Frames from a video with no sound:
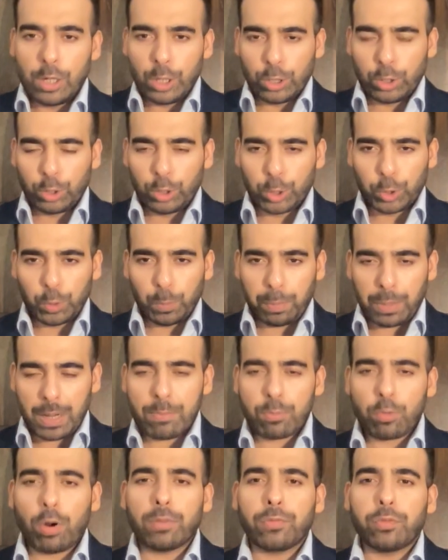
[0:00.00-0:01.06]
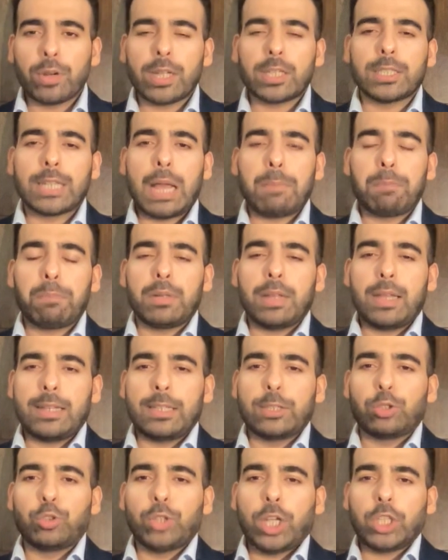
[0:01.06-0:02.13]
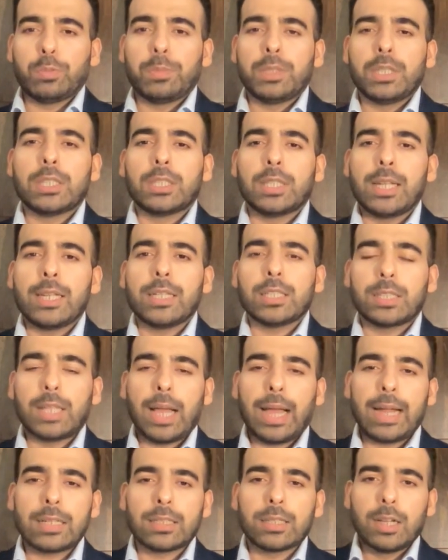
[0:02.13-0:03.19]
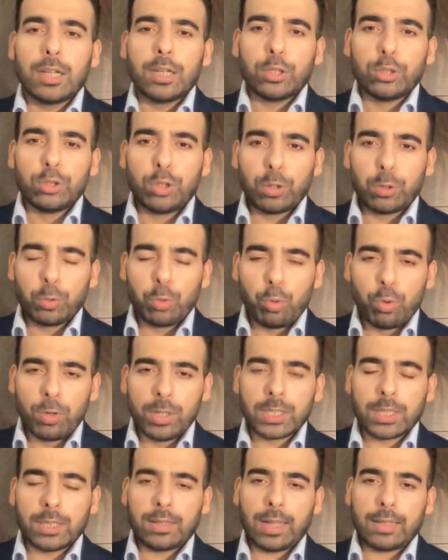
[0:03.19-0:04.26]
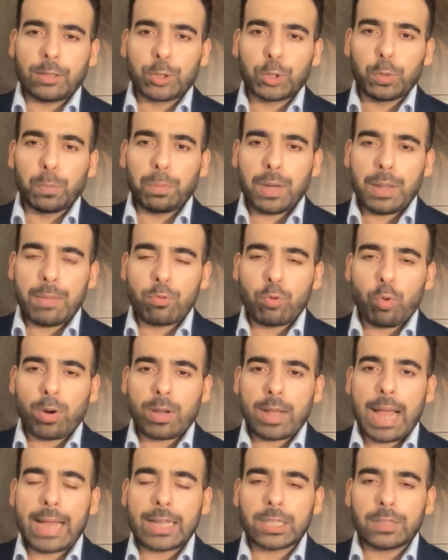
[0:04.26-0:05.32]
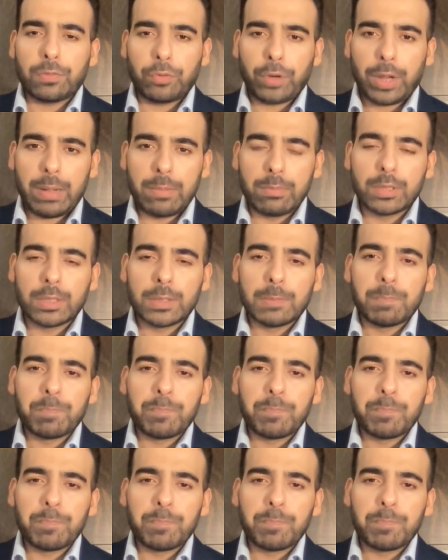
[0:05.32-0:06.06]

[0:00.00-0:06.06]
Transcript: So the Supreme Court, for example, in its judgment says that the rules that the Supreme Court has framed